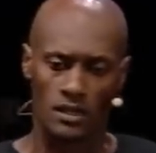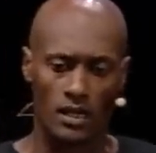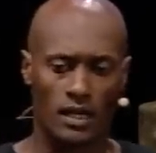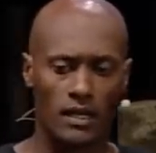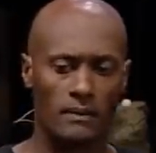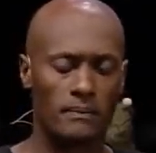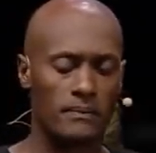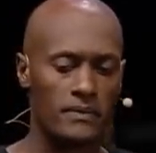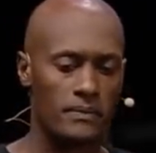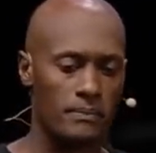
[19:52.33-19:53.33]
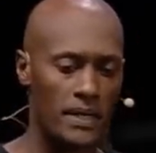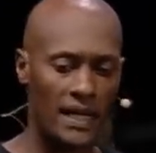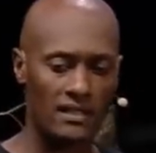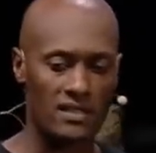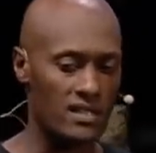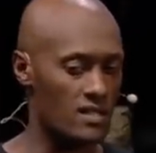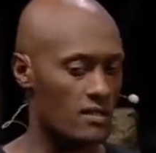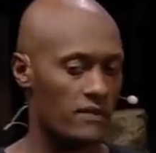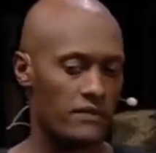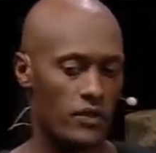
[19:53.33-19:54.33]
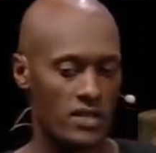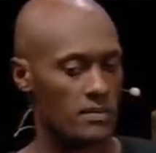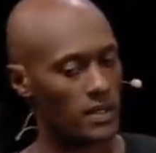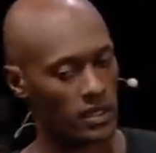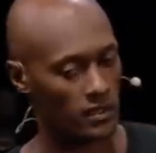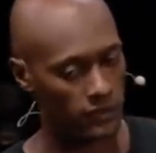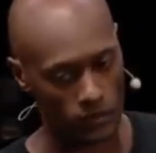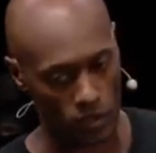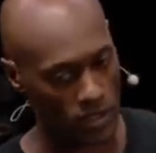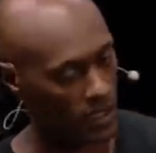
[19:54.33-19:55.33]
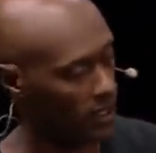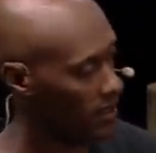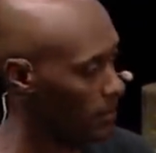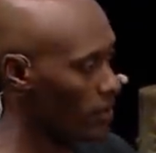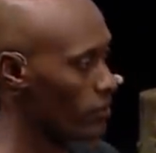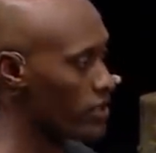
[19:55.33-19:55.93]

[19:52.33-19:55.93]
Um, behind the scenes of traceability, of course, and I'm going to